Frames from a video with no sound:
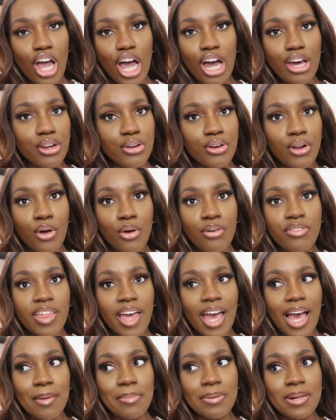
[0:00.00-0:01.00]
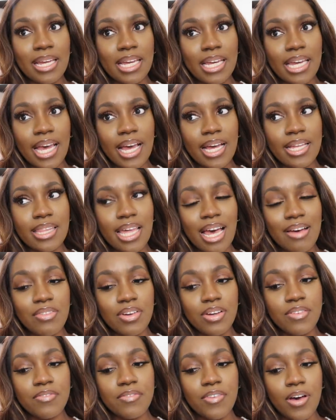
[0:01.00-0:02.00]
I don't know if they're happening yet. They
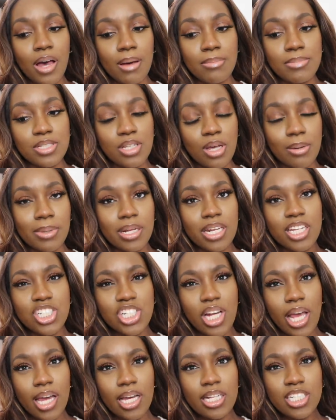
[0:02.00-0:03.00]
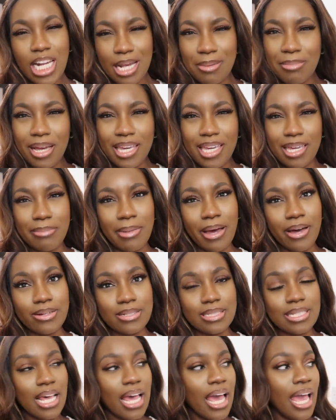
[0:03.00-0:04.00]
haven't confirmed, so I'm gonna check my
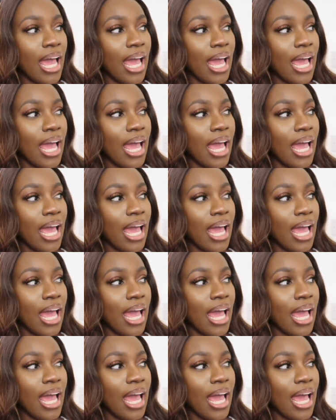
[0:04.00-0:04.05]
emails.